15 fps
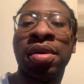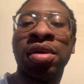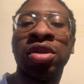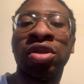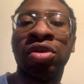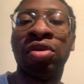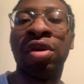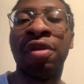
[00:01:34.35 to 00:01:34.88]

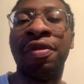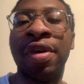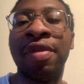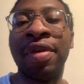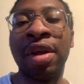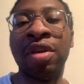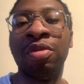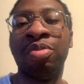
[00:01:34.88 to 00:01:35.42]
So a fair
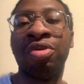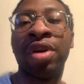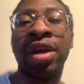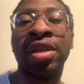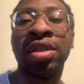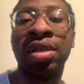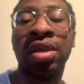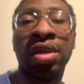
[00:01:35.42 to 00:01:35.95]
value
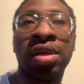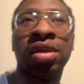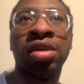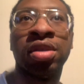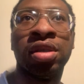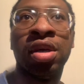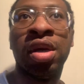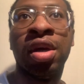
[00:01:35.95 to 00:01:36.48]
price
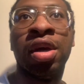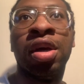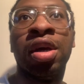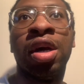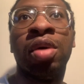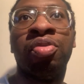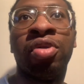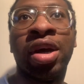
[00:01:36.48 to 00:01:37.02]
is
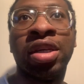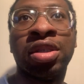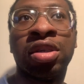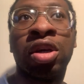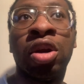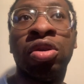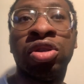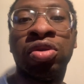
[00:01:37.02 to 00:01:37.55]
a price
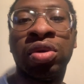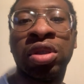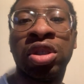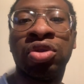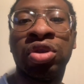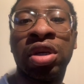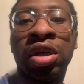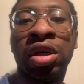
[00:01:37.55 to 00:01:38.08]
close to
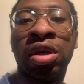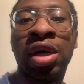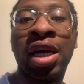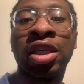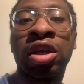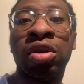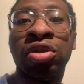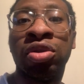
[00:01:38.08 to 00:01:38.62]

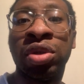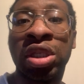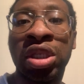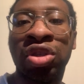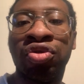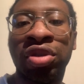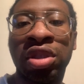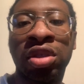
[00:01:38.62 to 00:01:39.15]
its
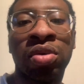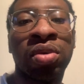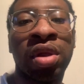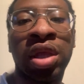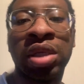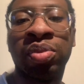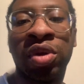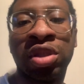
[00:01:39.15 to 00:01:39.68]
intrinsic
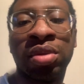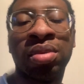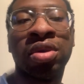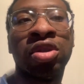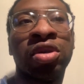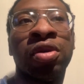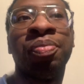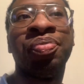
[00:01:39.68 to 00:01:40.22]
worth as possible.
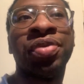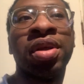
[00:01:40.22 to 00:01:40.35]
So